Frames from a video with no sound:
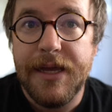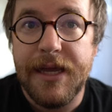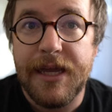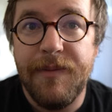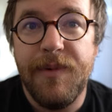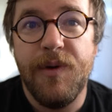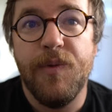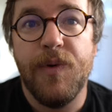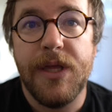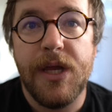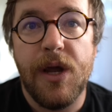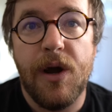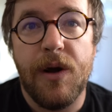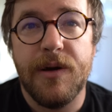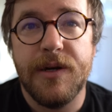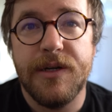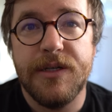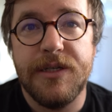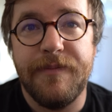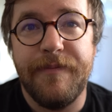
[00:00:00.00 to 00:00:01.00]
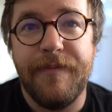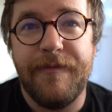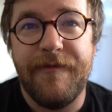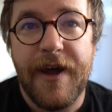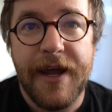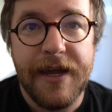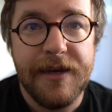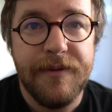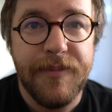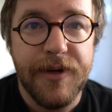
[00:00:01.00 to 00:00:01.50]
it can be really hard to
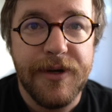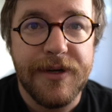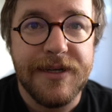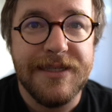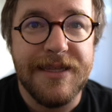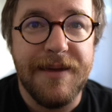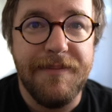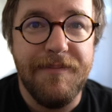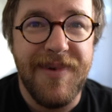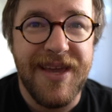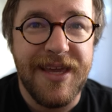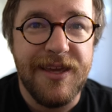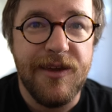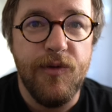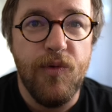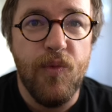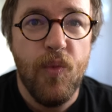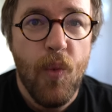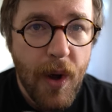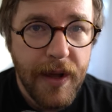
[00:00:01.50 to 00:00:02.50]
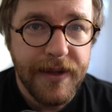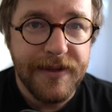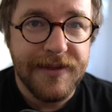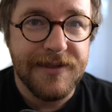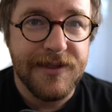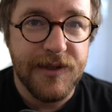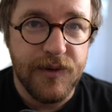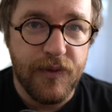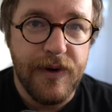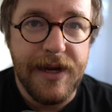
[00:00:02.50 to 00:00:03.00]
find books that make you
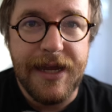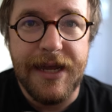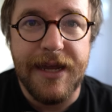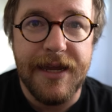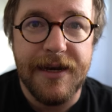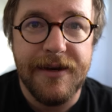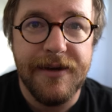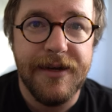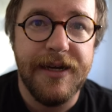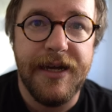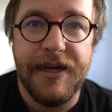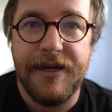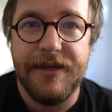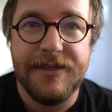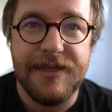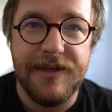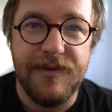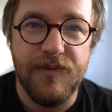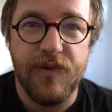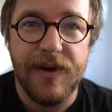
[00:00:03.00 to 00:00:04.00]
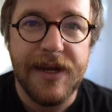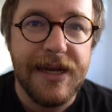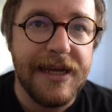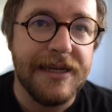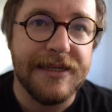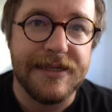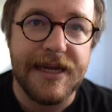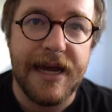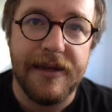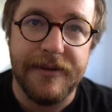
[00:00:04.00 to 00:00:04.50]
want to read. See,
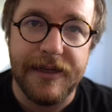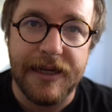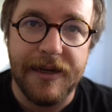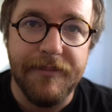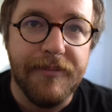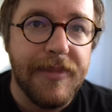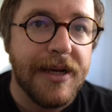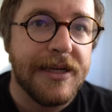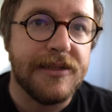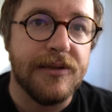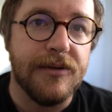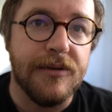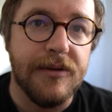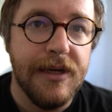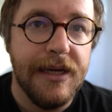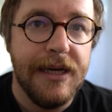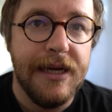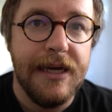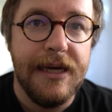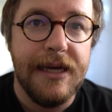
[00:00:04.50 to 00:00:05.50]
reading is kind of like a muscle.